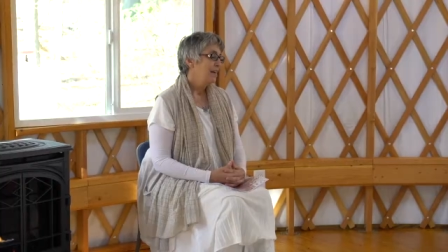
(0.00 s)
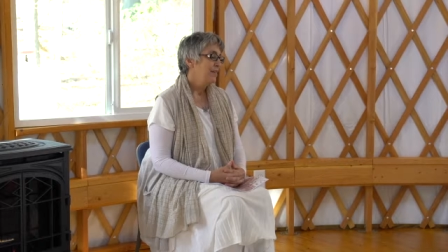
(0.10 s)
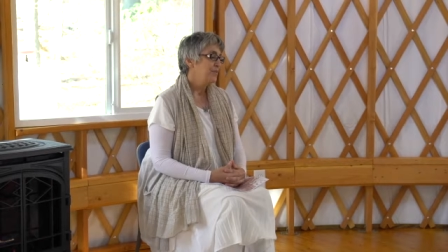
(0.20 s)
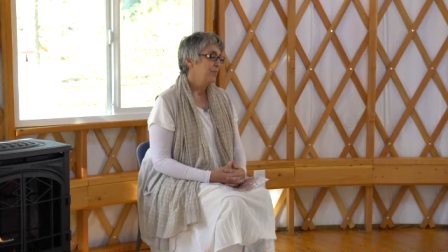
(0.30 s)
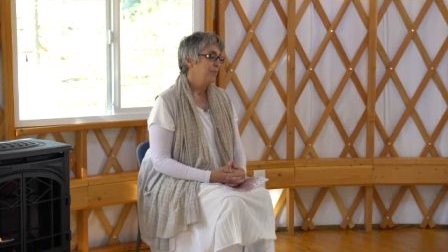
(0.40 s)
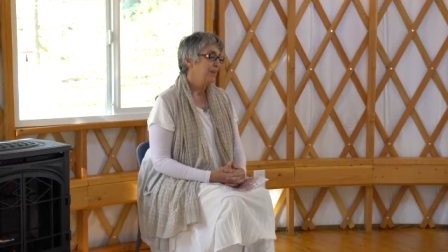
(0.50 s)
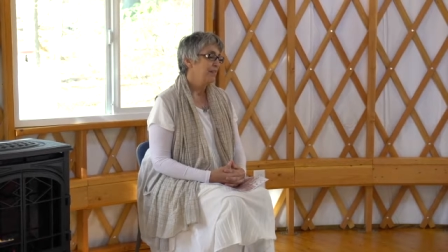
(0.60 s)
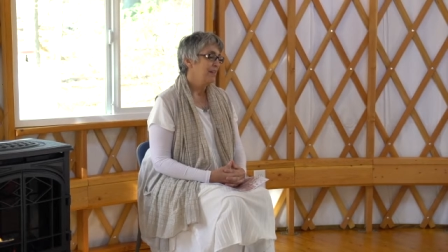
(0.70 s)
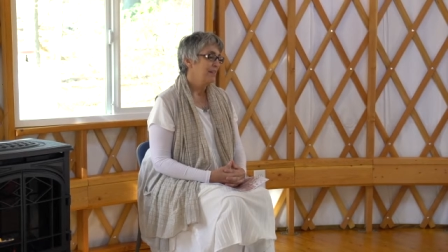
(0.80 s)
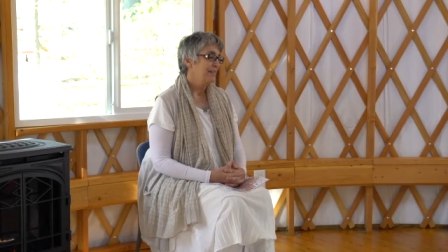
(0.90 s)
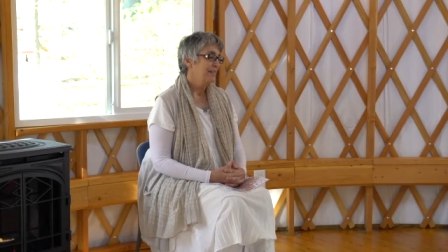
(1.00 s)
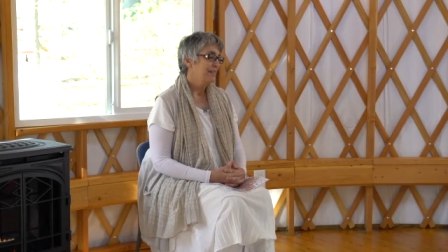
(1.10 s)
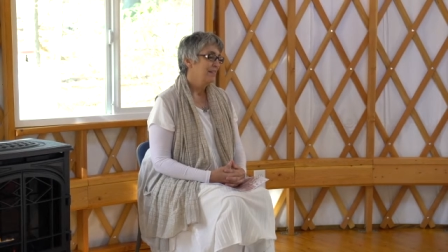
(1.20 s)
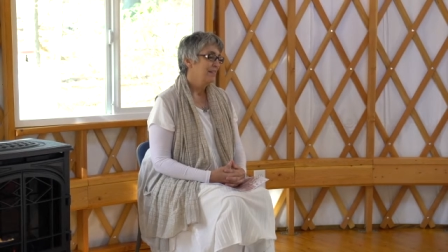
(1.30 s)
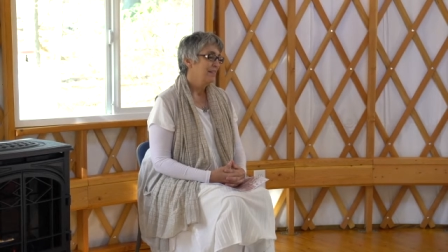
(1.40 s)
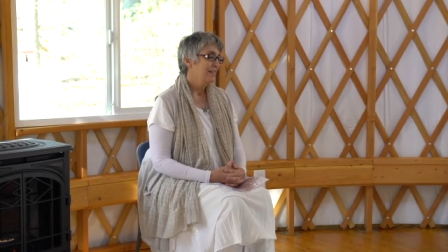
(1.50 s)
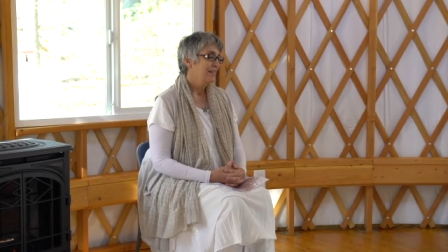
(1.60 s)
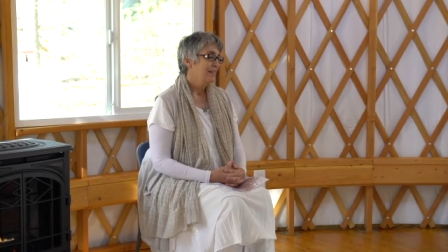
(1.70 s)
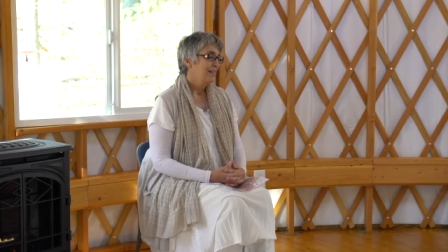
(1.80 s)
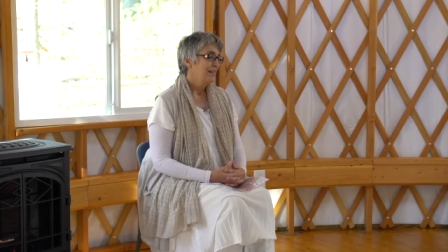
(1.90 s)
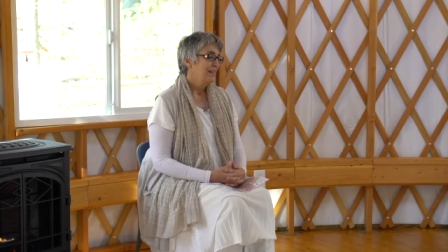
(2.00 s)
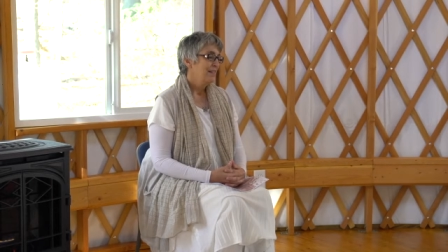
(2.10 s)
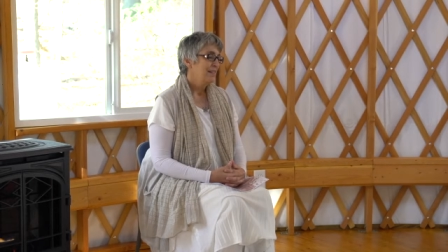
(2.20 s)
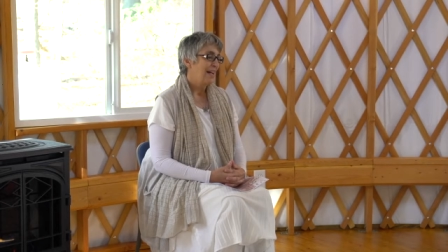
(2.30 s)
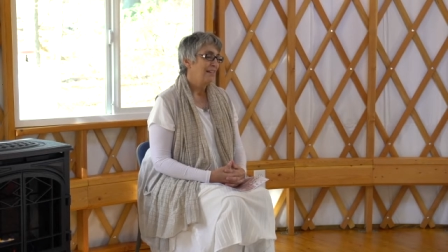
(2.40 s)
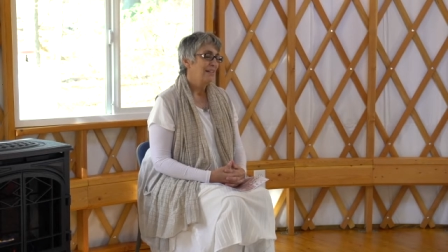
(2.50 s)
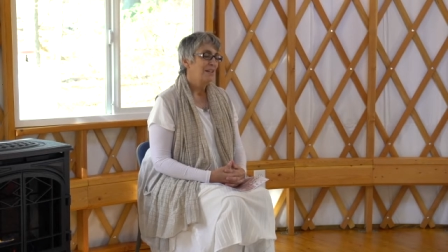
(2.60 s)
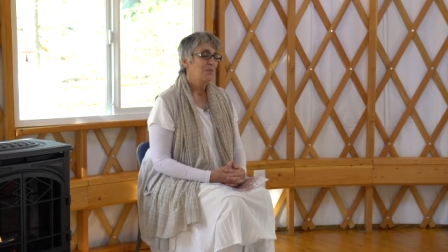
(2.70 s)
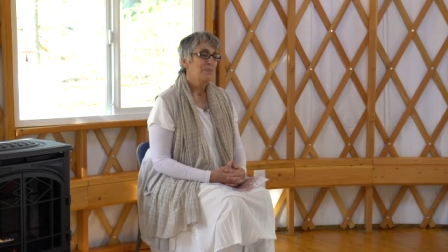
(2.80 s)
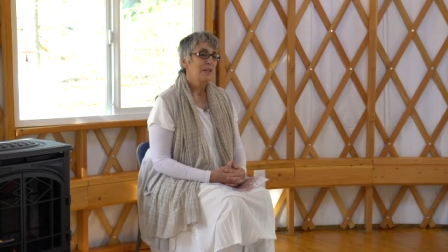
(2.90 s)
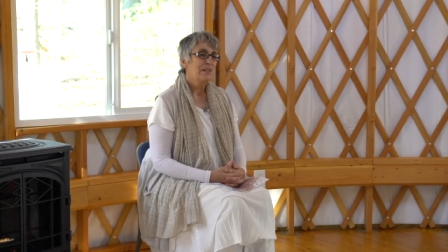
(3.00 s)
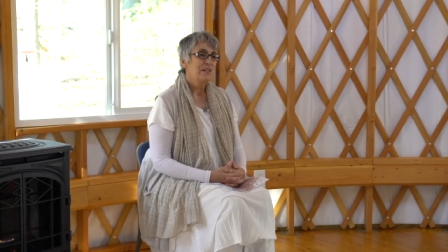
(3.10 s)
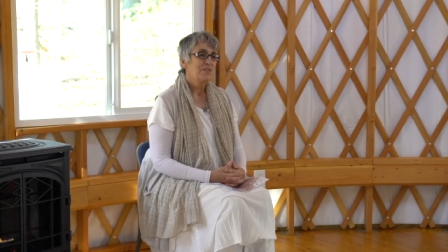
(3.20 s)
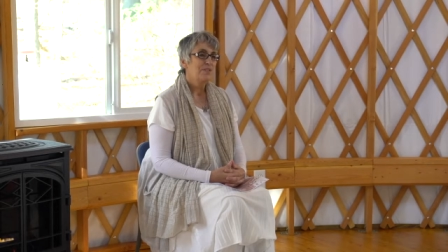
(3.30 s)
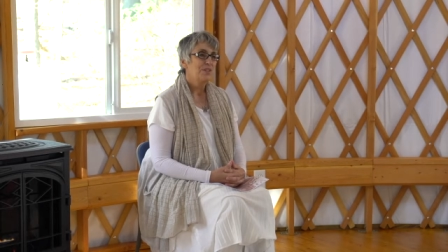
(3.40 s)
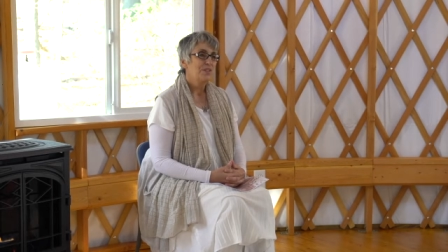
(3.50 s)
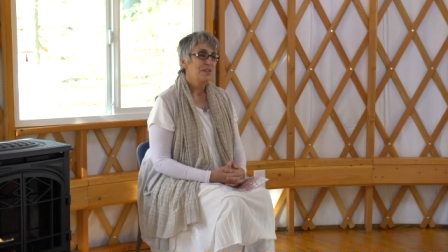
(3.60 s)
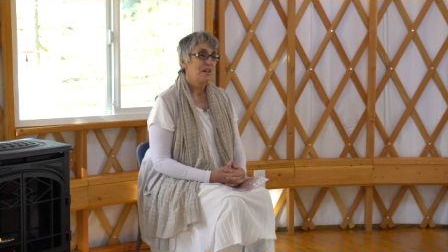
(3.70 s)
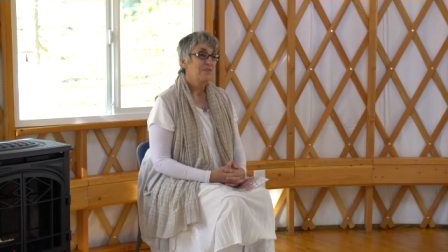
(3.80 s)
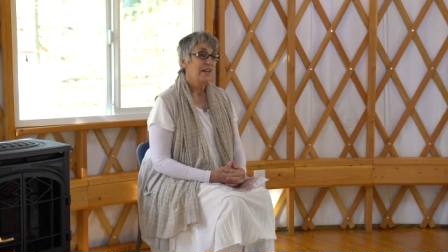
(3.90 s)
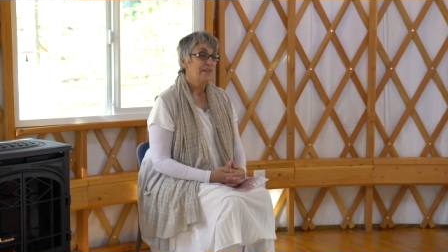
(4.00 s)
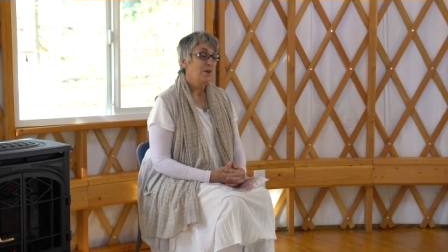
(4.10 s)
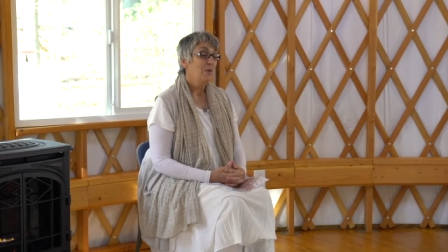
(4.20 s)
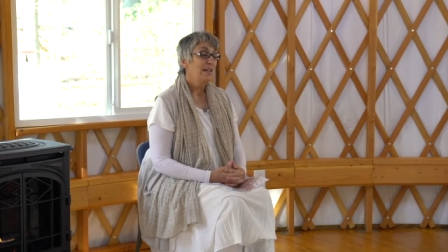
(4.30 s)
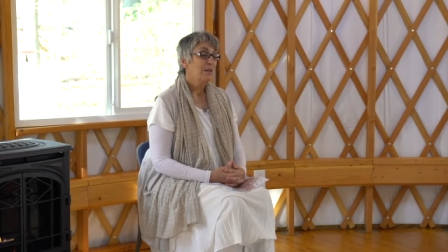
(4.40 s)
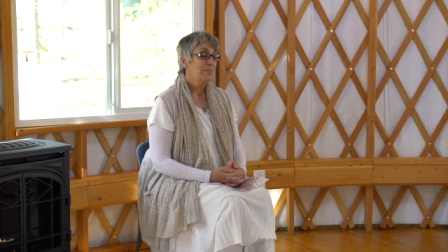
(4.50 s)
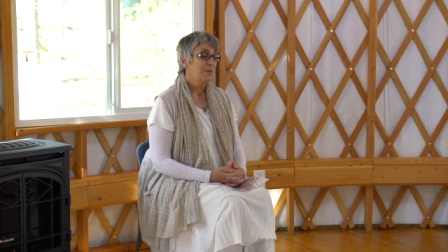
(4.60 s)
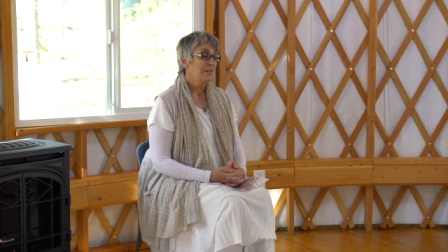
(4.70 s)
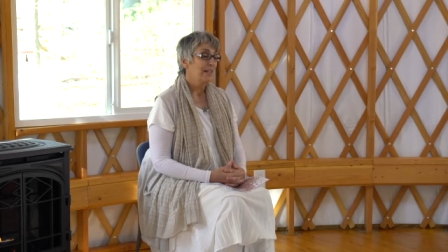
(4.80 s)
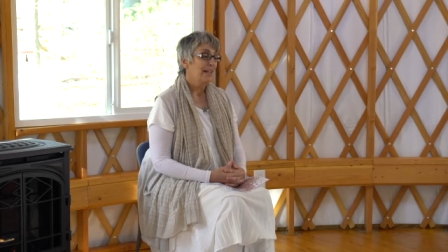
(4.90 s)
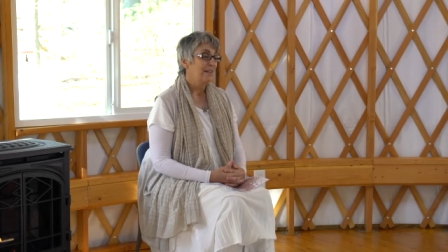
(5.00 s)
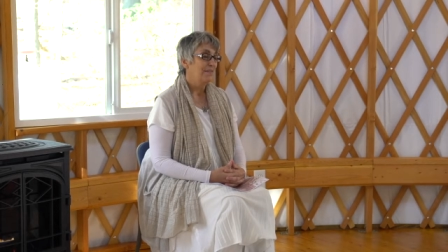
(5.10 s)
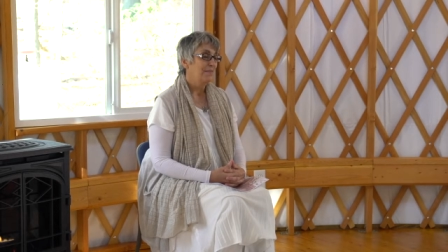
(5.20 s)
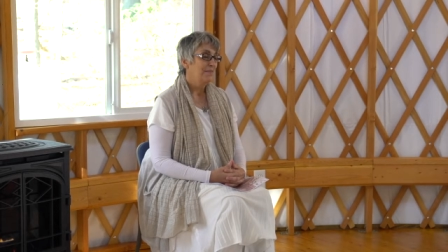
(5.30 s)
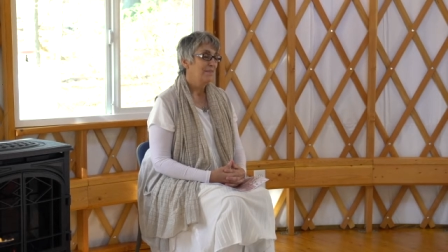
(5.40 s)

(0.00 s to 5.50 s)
As you breathe in, silently repeating to yourself, I know I am breathing in.